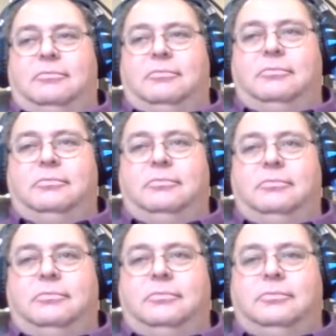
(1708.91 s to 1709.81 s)

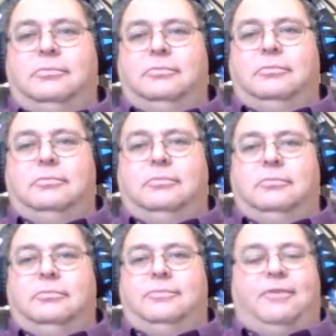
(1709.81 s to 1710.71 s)
documents I have, and
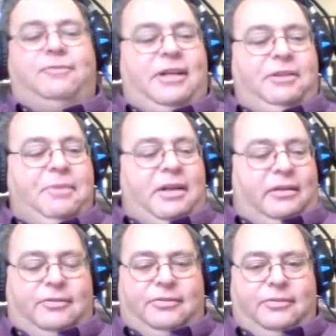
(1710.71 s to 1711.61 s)
here's a
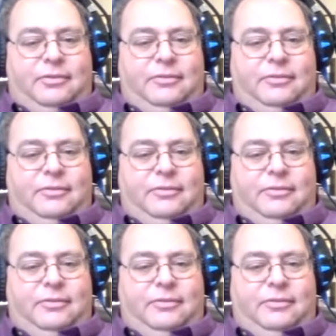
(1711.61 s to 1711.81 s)
receipt.